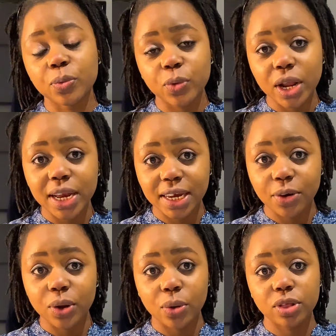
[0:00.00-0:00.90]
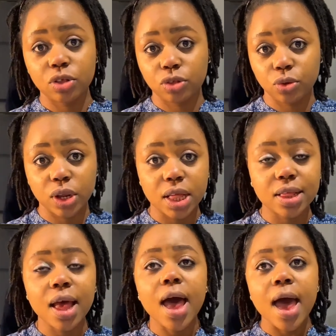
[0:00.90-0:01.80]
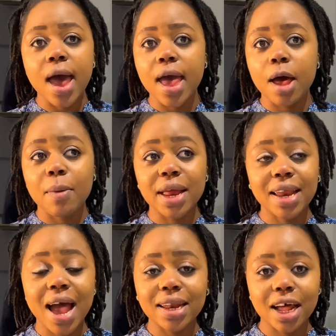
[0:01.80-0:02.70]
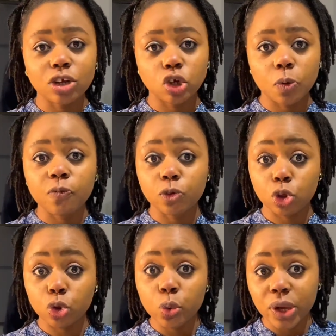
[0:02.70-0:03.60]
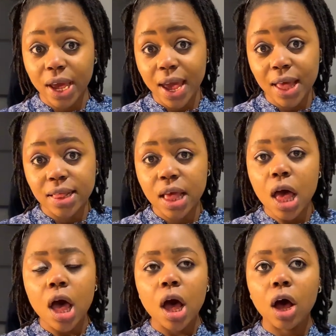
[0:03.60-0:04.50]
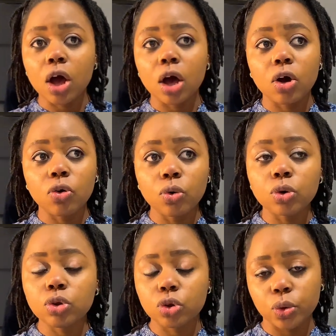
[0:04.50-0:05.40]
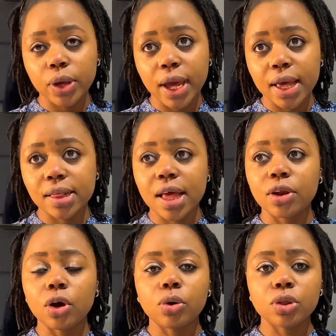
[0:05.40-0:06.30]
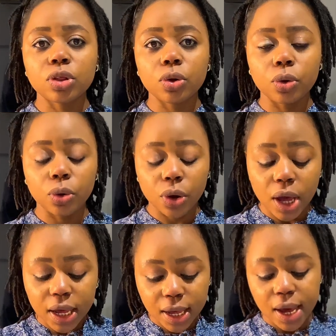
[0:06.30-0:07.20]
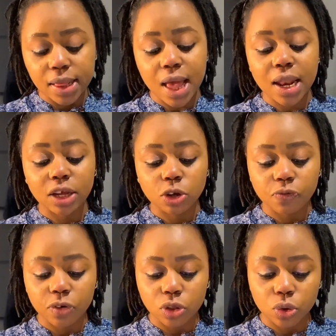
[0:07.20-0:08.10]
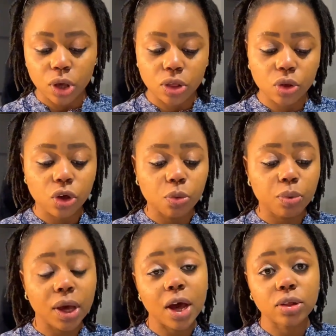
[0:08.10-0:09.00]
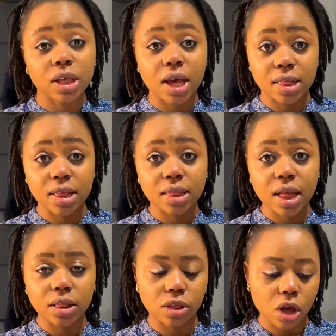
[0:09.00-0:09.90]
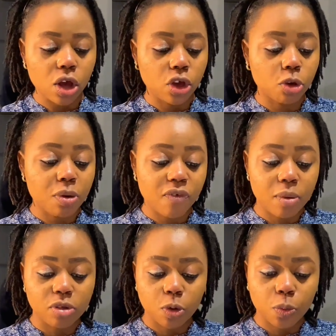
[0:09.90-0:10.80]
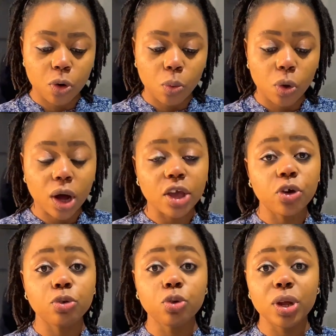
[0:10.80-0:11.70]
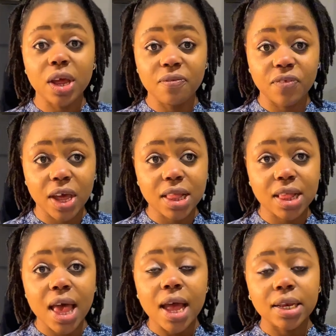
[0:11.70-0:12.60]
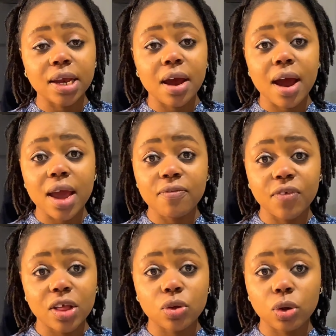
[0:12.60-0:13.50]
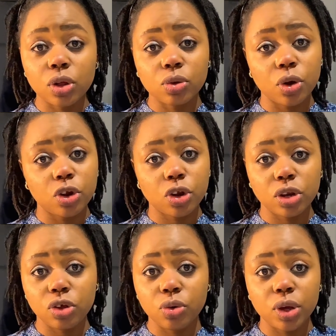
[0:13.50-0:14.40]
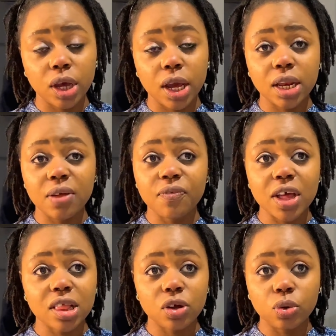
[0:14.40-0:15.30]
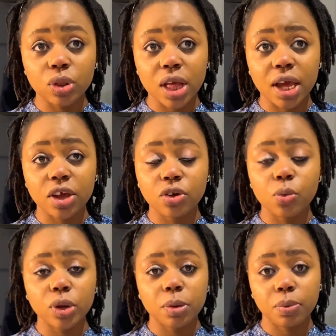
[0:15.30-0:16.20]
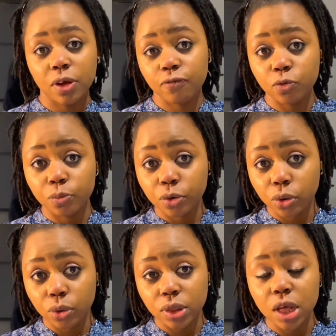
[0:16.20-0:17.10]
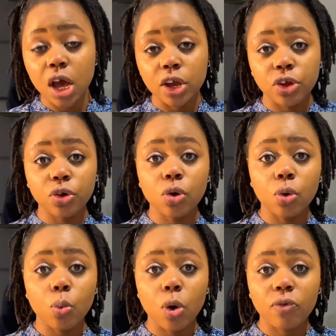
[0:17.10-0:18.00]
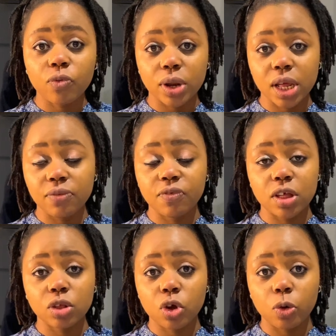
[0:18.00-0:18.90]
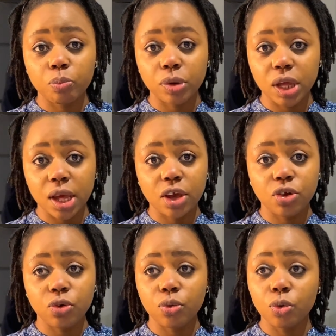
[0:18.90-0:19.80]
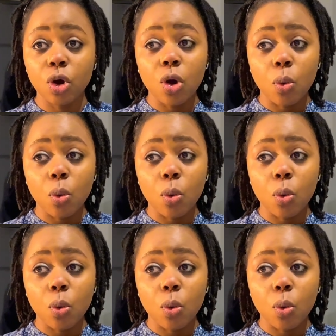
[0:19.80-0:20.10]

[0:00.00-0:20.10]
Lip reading: What I did when I was a student, I had that job for 2 years, a whole 2 years, and also yes, I had that job for 2 years. So you could be a healthcare assistant, you could be a family support worker, you could do events. There are events always going on in the UK. The events includes like when they play footballs, you go work for an events company and you